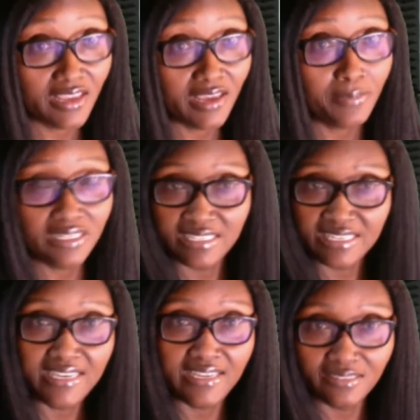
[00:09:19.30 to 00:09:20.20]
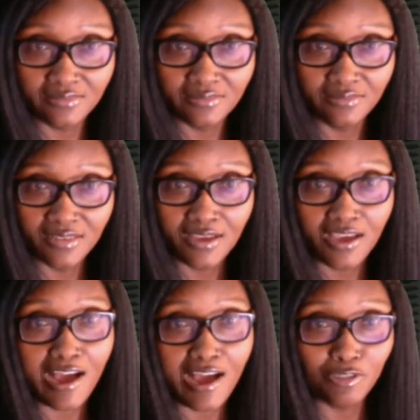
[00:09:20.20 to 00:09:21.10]
But again,
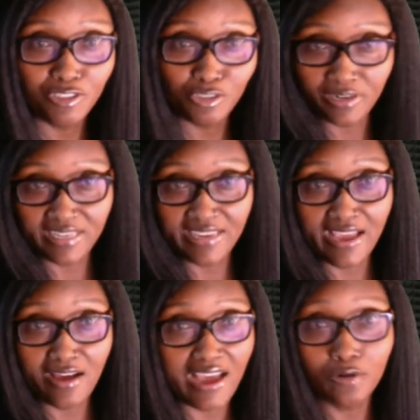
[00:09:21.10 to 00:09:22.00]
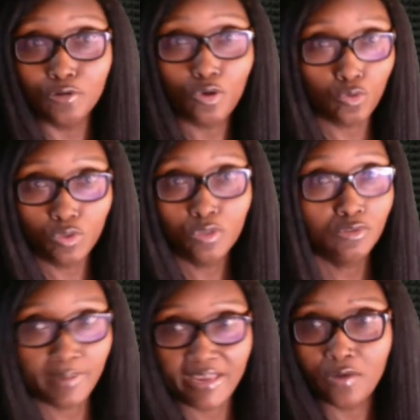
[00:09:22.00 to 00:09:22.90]
our joint account, I don't know who's
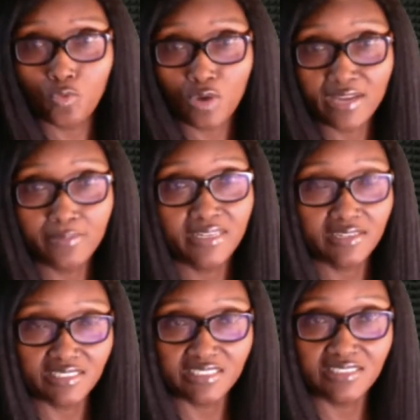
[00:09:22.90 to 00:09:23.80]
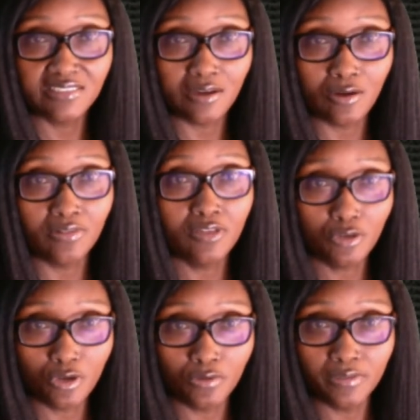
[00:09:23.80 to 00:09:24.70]
paying what because it's,
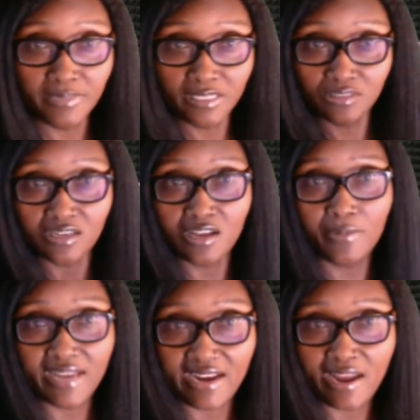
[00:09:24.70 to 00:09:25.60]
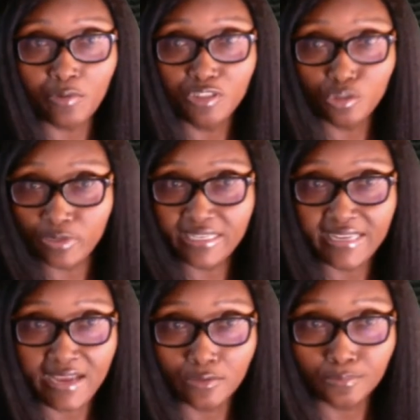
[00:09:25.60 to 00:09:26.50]
the bills are coming out of our joint
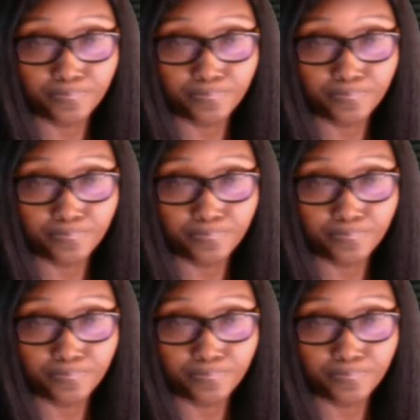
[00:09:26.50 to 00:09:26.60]
account.